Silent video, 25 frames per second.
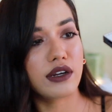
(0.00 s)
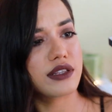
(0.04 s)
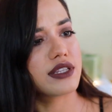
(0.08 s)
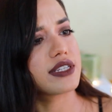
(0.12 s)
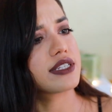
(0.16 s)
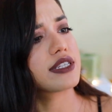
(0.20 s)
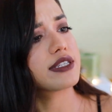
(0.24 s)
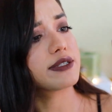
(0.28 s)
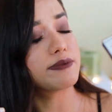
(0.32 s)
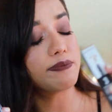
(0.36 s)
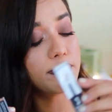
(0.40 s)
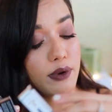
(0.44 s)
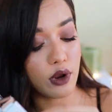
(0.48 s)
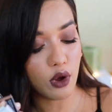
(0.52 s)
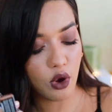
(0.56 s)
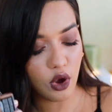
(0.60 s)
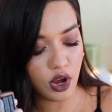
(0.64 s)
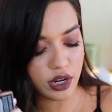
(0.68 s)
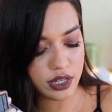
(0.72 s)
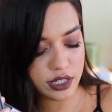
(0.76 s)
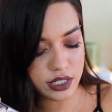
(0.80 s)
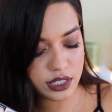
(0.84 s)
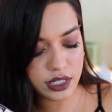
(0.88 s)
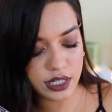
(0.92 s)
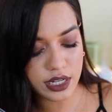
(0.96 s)
this is
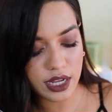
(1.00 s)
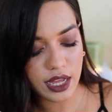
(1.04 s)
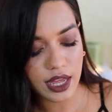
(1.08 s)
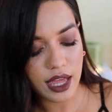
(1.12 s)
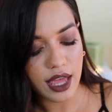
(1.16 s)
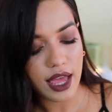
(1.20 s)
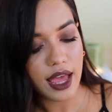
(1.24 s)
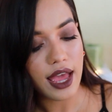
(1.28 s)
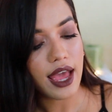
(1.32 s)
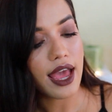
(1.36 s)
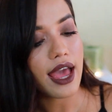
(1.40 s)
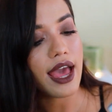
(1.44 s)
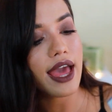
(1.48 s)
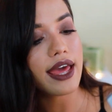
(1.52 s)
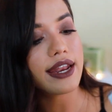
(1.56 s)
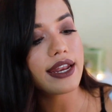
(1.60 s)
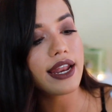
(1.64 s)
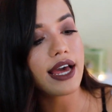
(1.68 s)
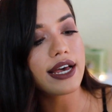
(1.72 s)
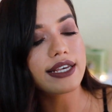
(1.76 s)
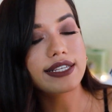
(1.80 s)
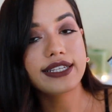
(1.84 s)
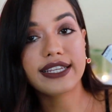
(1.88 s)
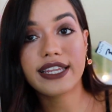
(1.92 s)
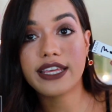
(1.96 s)
Blonde, and
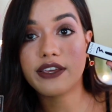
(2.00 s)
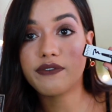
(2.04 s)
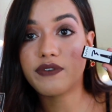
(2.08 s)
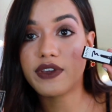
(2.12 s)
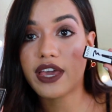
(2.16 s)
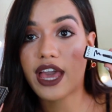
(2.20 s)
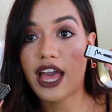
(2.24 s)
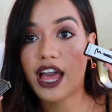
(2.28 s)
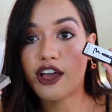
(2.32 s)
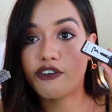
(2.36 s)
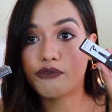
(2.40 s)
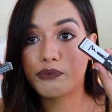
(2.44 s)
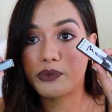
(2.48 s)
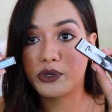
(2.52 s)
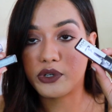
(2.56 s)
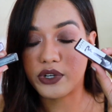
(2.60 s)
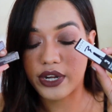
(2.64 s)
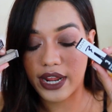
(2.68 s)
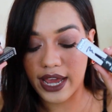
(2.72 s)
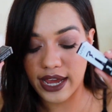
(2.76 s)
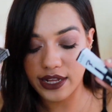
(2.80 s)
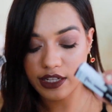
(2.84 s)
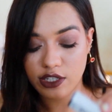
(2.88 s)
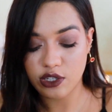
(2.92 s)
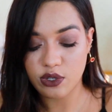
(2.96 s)
lastly we have
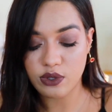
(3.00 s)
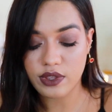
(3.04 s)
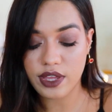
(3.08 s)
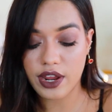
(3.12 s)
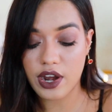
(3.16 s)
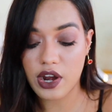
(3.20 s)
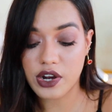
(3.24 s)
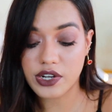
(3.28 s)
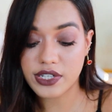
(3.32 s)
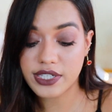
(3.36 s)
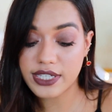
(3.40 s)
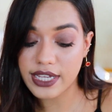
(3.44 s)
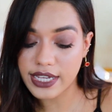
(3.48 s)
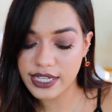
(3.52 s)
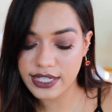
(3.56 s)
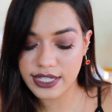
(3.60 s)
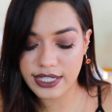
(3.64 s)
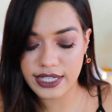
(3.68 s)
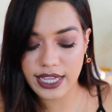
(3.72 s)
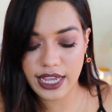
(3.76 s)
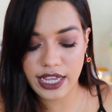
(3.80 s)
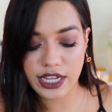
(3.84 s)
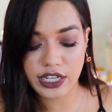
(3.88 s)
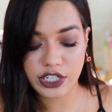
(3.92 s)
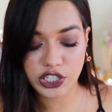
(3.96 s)
Brunette. So there are
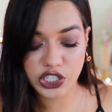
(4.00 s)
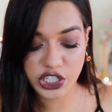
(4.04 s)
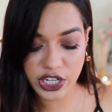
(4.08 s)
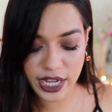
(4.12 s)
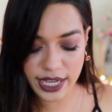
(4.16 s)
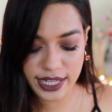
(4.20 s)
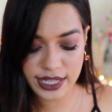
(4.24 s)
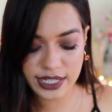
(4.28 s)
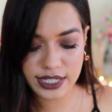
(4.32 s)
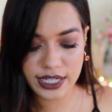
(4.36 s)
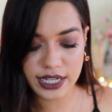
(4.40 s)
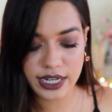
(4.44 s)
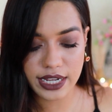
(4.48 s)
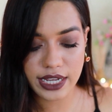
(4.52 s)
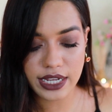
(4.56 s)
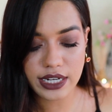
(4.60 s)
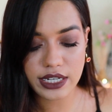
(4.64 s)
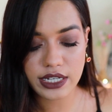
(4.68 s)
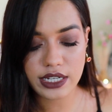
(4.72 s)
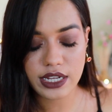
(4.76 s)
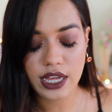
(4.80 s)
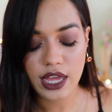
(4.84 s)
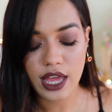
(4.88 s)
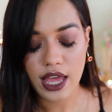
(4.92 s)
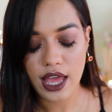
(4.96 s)
six shades in
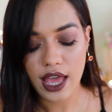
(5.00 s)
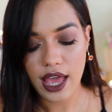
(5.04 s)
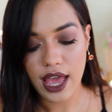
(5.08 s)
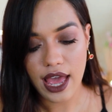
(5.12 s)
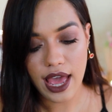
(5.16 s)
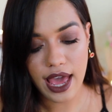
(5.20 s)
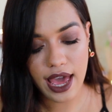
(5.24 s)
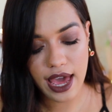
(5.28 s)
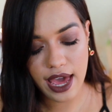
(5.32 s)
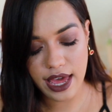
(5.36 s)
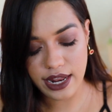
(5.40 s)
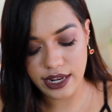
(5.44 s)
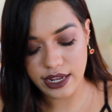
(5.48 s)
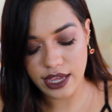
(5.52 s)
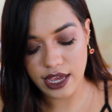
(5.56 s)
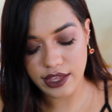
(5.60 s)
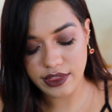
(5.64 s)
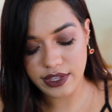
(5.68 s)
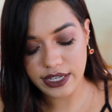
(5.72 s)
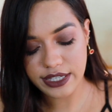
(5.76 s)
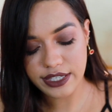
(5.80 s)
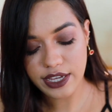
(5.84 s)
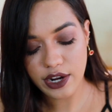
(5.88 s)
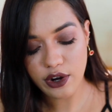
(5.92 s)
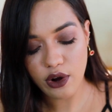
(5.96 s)
it,
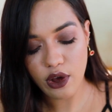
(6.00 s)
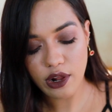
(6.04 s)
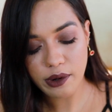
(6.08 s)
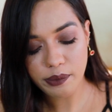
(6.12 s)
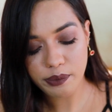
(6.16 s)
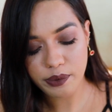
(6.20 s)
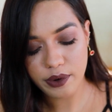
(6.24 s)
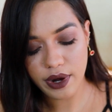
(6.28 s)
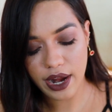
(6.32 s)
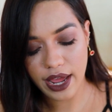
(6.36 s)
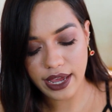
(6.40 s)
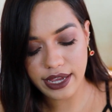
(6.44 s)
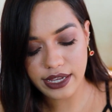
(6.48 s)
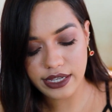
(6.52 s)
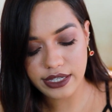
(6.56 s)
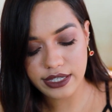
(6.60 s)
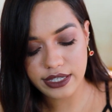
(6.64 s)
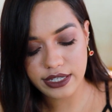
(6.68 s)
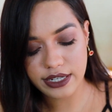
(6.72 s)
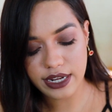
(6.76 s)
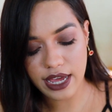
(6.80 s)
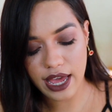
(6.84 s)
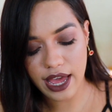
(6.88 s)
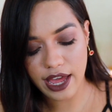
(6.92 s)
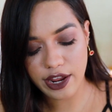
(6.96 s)
and these are all
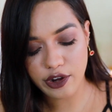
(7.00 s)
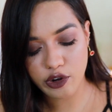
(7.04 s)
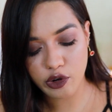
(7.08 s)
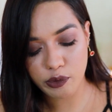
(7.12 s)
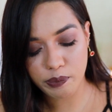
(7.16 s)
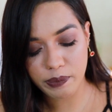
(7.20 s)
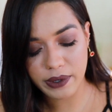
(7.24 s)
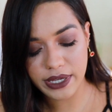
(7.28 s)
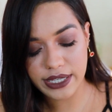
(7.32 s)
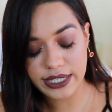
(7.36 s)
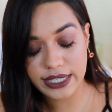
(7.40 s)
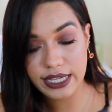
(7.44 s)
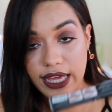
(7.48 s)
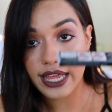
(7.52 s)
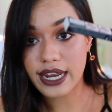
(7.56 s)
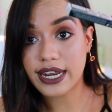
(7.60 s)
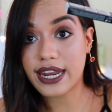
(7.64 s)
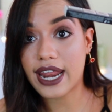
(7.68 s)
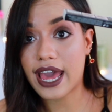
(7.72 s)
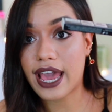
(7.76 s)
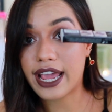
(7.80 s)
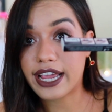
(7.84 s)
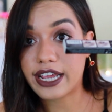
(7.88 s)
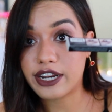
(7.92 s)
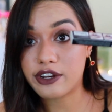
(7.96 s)
priced at
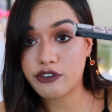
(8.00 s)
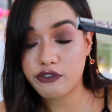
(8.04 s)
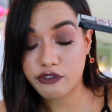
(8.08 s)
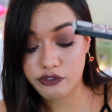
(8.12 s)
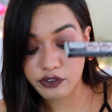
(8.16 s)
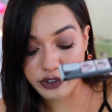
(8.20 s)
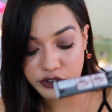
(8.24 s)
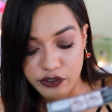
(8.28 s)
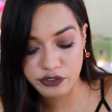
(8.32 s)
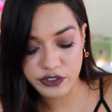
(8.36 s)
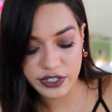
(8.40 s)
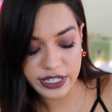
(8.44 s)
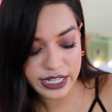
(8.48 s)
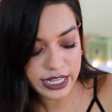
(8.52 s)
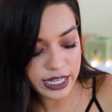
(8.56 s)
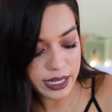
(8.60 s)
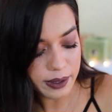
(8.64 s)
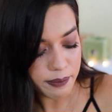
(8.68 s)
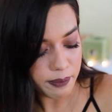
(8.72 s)
₹950.